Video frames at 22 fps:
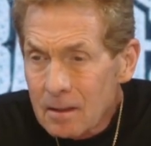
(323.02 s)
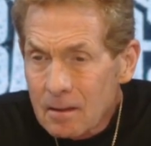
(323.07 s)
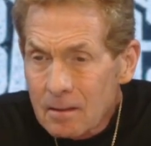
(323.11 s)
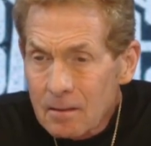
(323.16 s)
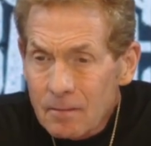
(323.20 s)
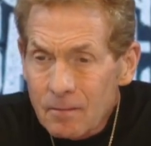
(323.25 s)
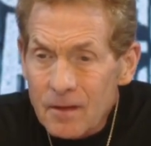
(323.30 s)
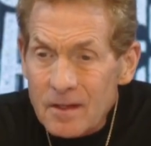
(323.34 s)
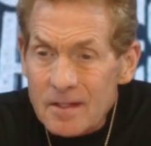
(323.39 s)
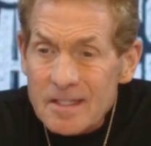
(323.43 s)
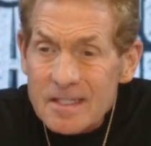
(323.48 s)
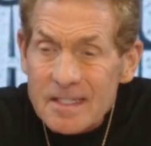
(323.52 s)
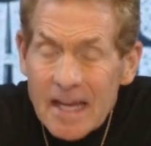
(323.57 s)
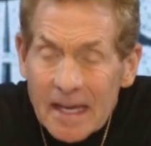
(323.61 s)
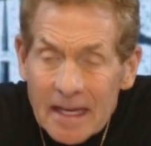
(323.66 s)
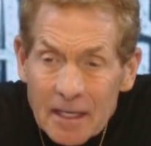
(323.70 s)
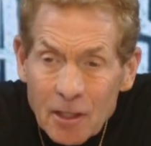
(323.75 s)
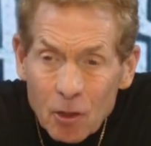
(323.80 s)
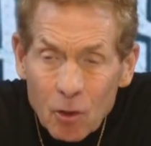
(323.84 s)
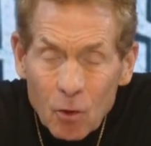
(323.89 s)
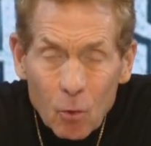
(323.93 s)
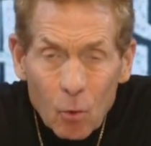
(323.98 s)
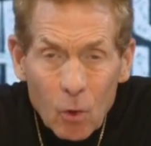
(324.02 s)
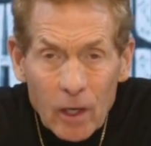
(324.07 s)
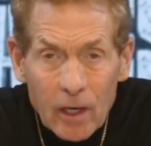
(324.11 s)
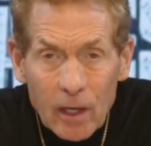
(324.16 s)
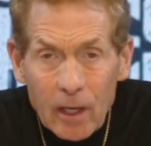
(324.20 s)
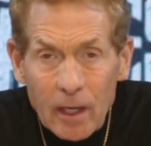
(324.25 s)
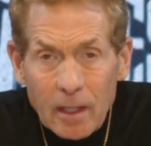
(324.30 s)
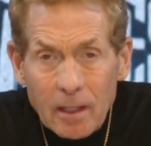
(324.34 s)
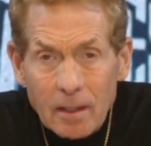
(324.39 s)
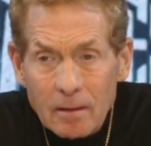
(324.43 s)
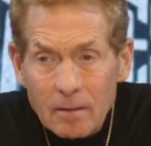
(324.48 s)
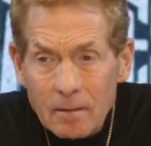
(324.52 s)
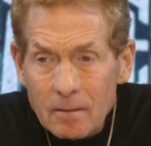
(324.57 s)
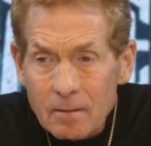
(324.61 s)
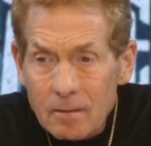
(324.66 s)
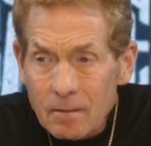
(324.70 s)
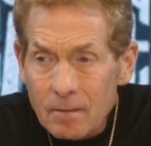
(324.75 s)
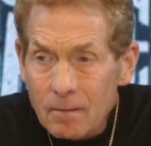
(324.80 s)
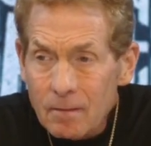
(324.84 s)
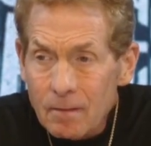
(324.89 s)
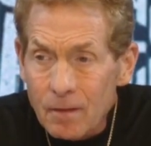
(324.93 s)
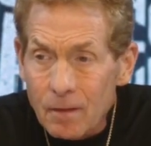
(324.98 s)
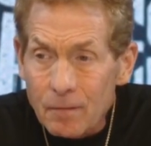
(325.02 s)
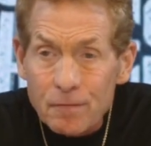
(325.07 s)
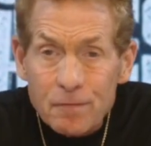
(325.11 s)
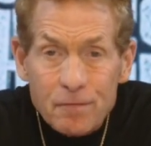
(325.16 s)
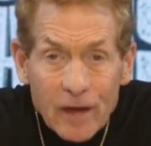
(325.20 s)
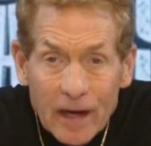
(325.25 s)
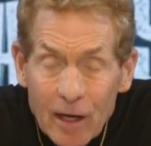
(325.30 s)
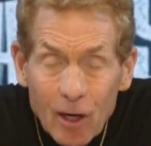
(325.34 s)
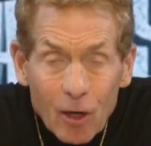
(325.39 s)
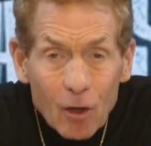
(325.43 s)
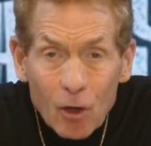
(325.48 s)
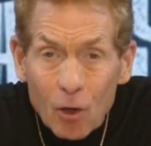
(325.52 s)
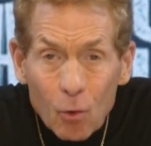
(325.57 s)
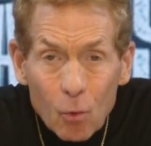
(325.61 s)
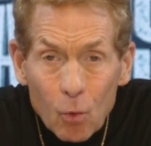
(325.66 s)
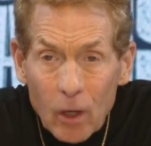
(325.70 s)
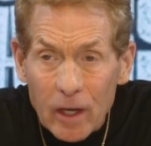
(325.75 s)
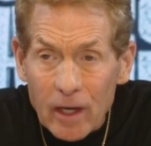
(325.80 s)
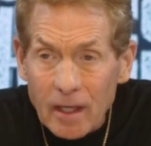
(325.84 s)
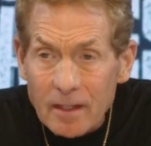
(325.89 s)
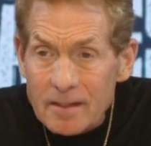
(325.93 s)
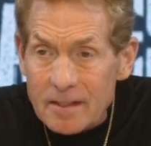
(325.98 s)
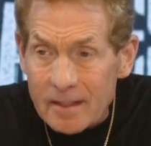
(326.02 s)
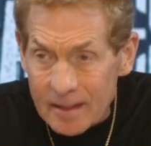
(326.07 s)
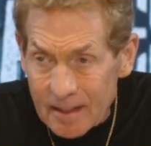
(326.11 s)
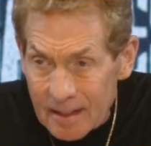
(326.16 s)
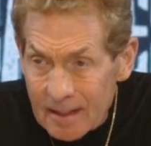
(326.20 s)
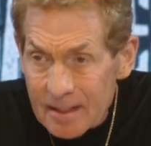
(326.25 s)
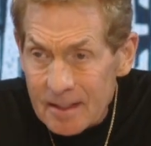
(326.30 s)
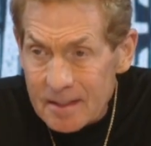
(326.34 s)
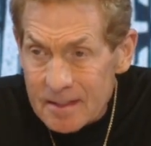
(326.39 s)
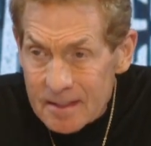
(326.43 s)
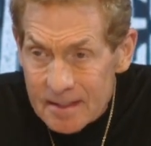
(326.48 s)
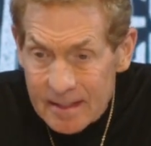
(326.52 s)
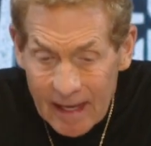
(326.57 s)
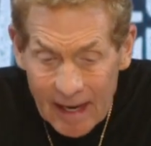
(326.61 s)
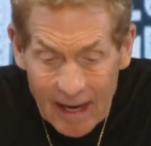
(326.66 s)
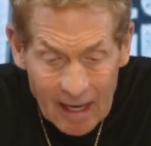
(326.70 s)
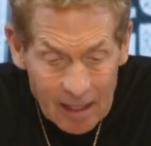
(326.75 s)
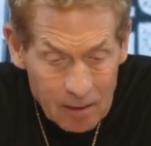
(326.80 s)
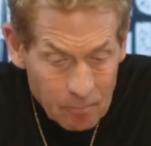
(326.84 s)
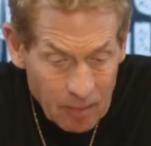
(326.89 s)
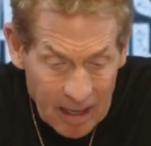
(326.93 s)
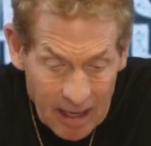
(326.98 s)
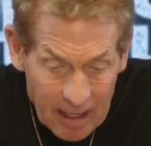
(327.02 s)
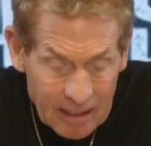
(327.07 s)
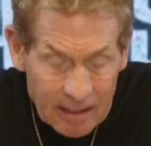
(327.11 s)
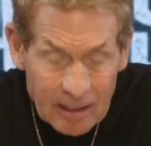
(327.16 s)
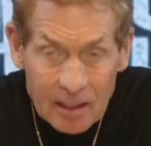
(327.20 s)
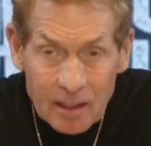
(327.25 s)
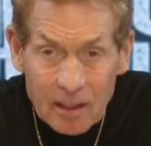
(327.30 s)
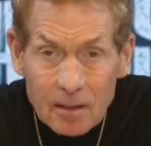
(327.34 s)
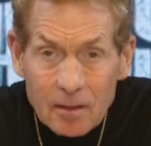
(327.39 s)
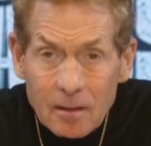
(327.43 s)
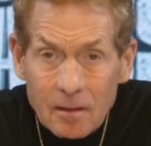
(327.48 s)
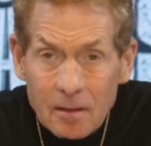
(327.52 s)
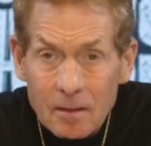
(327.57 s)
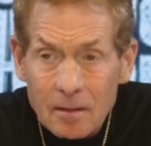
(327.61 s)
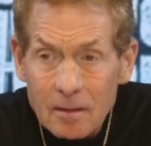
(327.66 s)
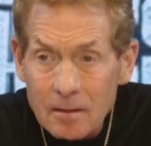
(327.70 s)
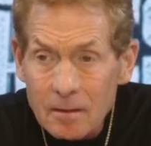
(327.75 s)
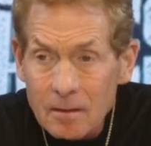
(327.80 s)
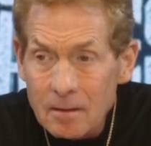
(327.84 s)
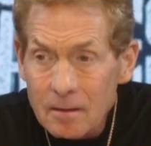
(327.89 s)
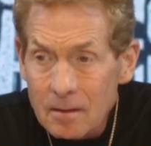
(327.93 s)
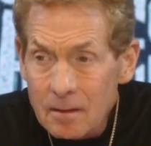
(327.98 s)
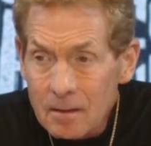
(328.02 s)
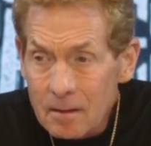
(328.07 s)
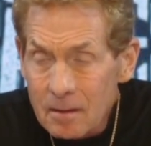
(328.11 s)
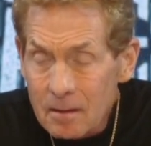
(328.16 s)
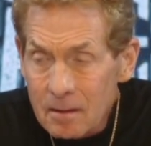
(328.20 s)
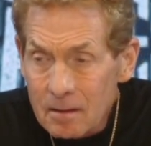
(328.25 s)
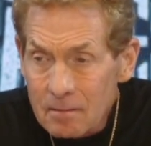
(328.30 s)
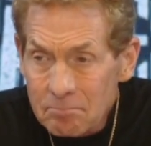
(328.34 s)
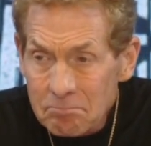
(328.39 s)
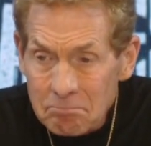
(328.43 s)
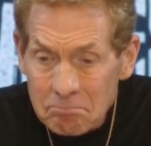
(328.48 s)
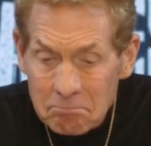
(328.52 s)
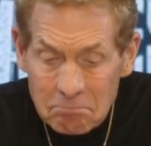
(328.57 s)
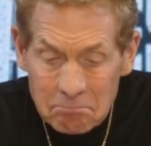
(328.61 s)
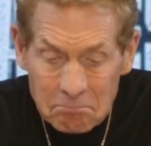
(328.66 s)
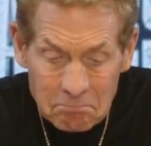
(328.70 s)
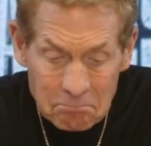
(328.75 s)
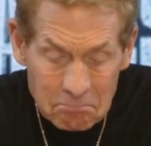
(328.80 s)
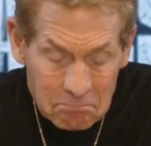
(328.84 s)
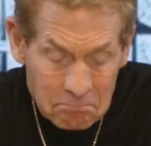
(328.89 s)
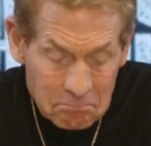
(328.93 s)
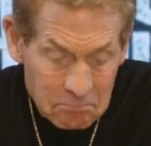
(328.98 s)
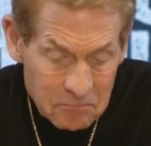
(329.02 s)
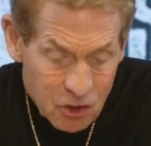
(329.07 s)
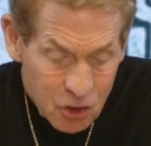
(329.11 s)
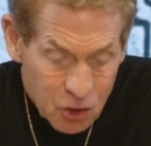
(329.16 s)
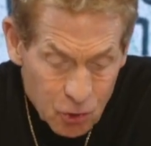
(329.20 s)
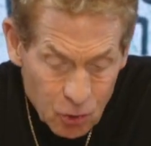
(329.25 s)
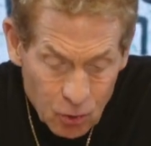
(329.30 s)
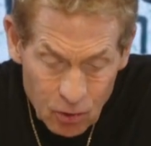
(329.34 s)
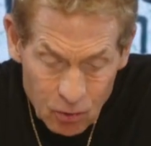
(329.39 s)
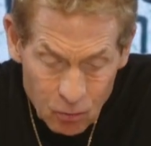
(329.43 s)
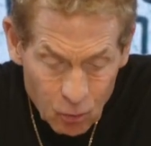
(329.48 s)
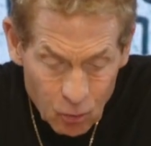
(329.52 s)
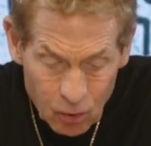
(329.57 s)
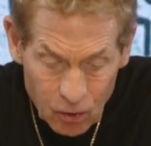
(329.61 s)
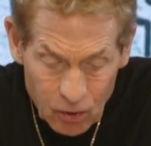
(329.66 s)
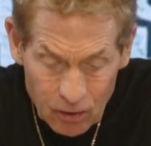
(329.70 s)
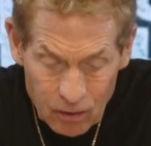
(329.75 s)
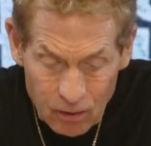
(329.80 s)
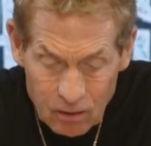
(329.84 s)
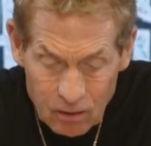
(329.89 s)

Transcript: the saner way, the fairer way to ease Dak back in? Sure it would.